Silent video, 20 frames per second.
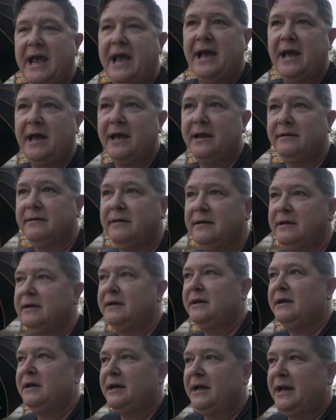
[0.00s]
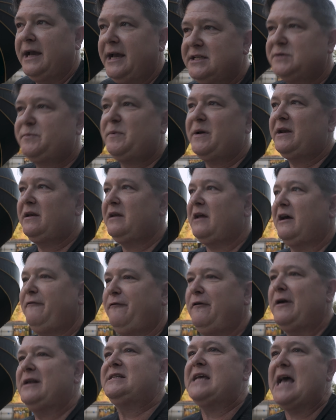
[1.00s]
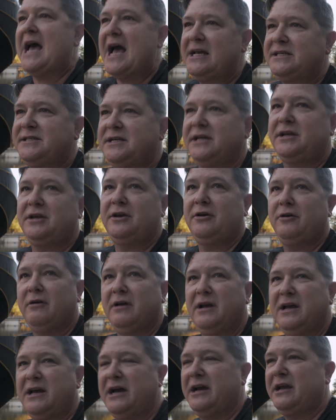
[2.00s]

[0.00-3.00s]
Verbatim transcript: And it's been a fantastic year,